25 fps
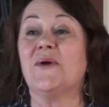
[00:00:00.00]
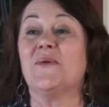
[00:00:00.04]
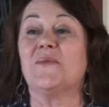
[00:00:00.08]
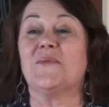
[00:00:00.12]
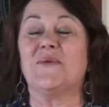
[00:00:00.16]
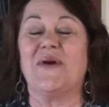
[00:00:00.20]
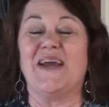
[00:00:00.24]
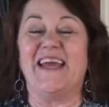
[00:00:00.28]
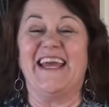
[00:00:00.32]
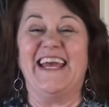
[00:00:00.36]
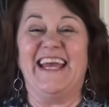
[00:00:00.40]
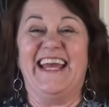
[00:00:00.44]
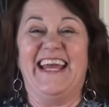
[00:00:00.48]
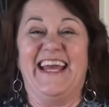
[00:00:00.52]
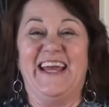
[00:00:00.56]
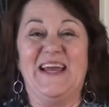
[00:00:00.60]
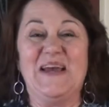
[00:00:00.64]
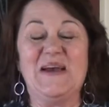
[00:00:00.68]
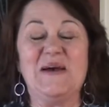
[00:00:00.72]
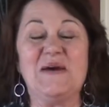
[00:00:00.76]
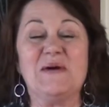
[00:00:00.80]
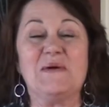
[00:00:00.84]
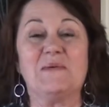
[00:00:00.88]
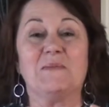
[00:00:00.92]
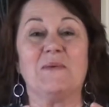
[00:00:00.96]
We,
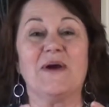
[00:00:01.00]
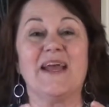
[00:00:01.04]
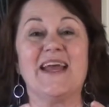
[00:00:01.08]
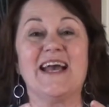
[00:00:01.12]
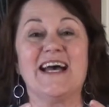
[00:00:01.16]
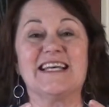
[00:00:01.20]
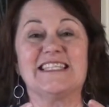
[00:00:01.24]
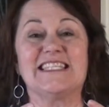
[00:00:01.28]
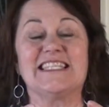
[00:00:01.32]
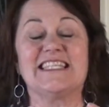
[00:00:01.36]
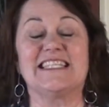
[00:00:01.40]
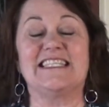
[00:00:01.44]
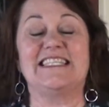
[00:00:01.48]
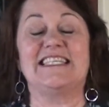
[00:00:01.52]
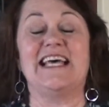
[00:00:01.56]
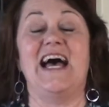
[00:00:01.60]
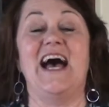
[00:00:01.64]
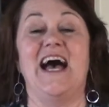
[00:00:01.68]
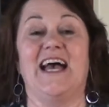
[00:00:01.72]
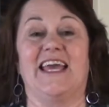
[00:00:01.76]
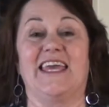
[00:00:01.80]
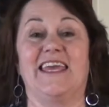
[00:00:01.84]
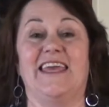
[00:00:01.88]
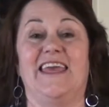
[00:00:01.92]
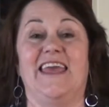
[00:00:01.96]
we are
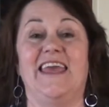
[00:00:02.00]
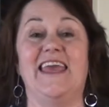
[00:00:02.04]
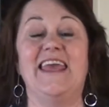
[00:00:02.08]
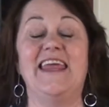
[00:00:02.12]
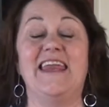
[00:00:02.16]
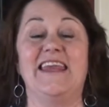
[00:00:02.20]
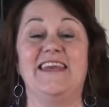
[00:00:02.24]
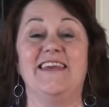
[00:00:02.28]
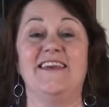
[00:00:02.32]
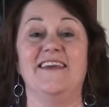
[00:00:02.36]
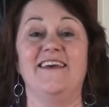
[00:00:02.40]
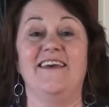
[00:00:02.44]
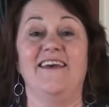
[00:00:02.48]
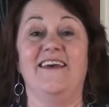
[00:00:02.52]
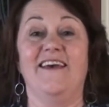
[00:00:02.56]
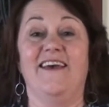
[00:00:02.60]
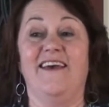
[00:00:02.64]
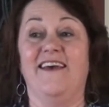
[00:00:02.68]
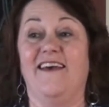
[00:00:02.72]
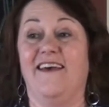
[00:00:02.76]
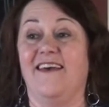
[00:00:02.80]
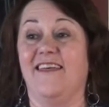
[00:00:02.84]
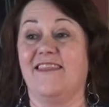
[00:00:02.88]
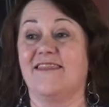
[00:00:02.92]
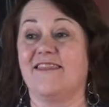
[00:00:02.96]
stuck in
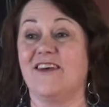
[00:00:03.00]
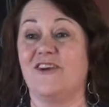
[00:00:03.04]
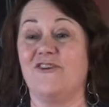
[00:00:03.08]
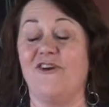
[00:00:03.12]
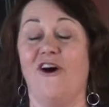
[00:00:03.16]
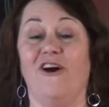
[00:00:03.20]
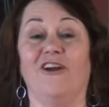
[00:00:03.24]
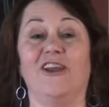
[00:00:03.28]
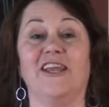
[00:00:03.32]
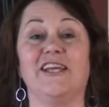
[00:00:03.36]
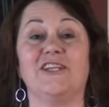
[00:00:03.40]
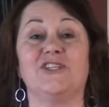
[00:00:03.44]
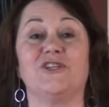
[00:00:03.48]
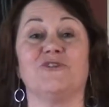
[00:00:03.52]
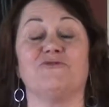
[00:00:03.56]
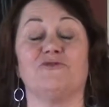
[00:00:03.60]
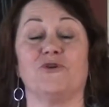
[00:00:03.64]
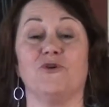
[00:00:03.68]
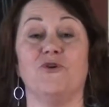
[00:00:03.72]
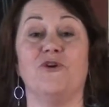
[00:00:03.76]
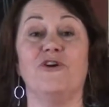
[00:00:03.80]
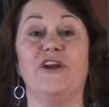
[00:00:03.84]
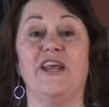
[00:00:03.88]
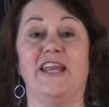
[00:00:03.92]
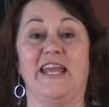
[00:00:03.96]
the knowledge of
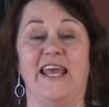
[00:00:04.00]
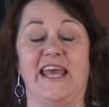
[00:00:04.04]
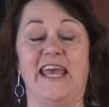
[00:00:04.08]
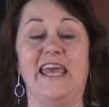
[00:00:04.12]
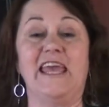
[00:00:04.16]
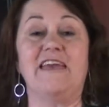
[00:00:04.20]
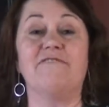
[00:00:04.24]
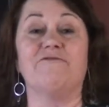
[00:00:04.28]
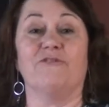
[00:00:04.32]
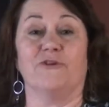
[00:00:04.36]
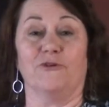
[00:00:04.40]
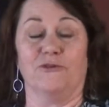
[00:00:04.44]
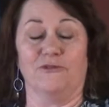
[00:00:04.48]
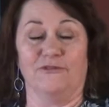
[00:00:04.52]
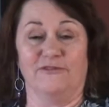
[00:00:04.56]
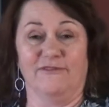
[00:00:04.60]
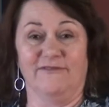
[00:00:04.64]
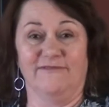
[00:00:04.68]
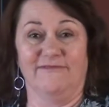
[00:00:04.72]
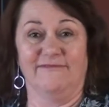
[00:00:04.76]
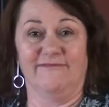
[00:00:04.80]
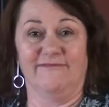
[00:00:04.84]
good and evil.